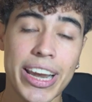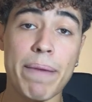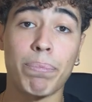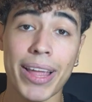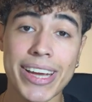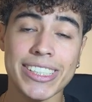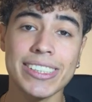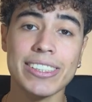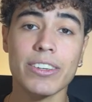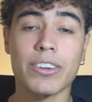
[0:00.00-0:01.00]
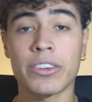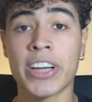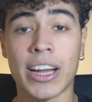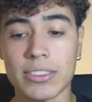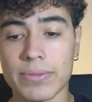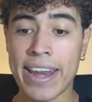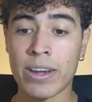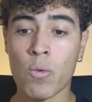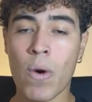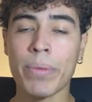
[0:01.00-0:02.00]
a patient or not,
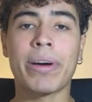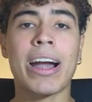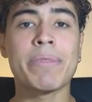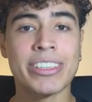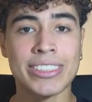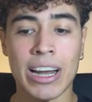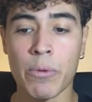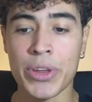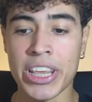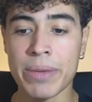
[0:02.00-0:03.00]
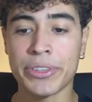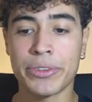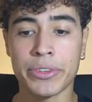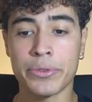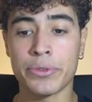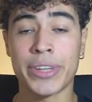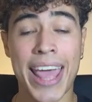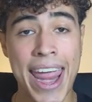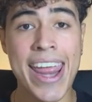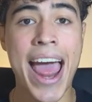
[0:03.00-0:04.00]
and what parameters are we giving to the
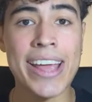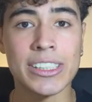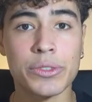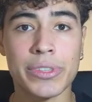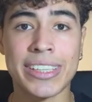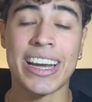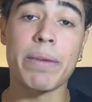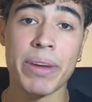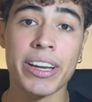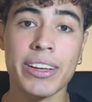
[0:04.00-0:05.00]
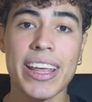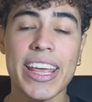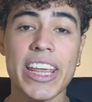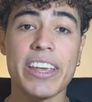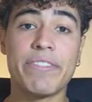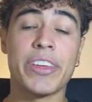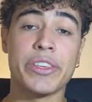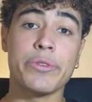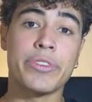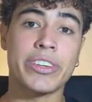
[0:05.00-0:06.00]
AI to determine if the
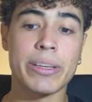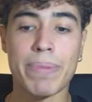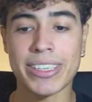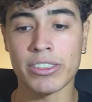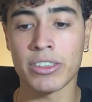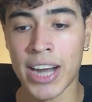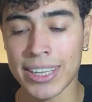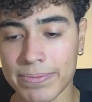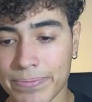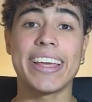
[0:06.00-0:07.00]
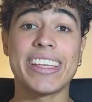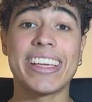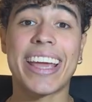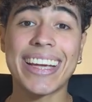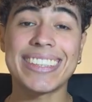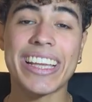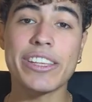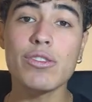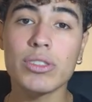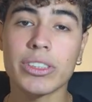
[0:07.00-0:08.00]
user is a patient or not. In case the
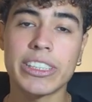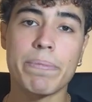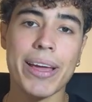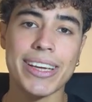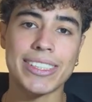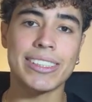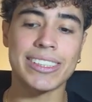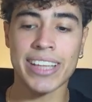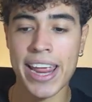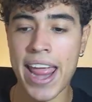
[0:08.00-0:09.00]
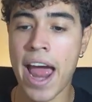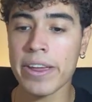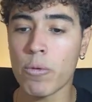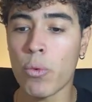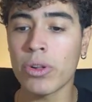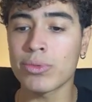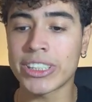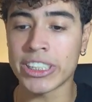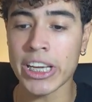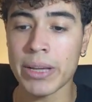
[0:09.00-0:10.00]
user is a patient, the AI will
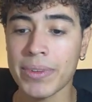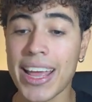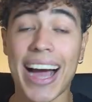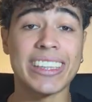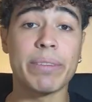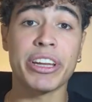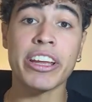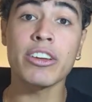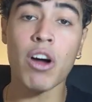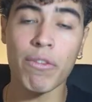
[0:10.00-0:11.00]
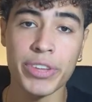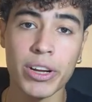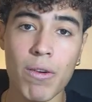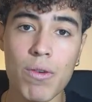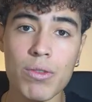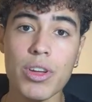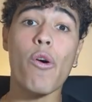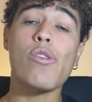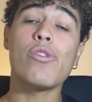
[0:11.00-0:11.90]
receive at the beginning of the call all